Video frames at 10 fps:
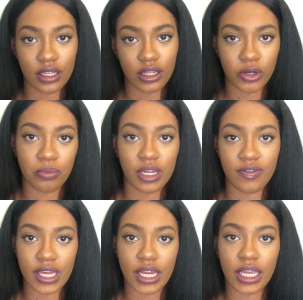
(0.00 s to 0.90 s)
a, little bit
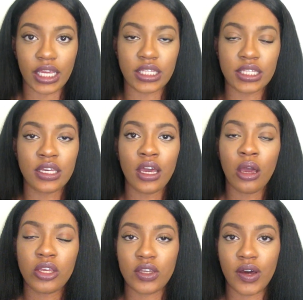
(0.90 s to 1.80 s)
of dead ends
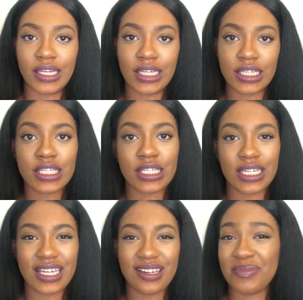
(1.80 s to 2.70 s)
so I did
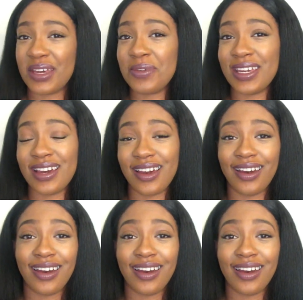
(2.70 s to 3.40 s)
see maybe